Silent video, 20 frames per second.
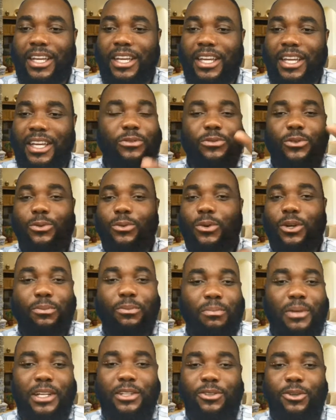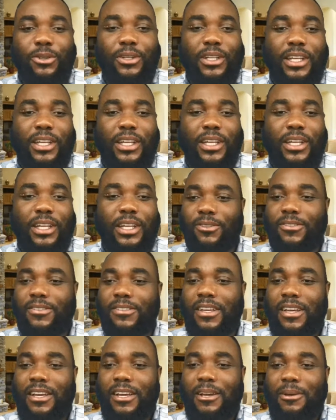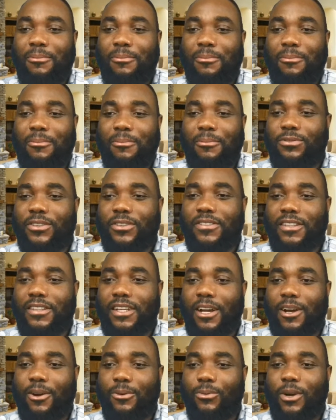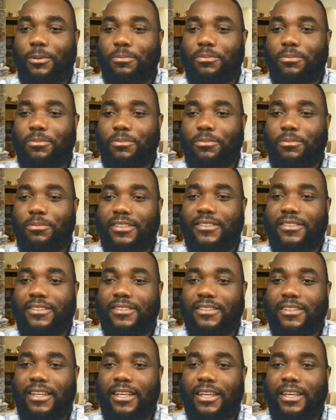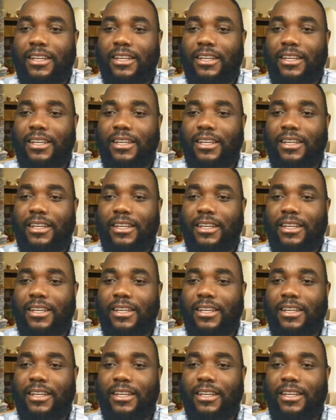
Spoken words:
If you want to make donations, please visit our website and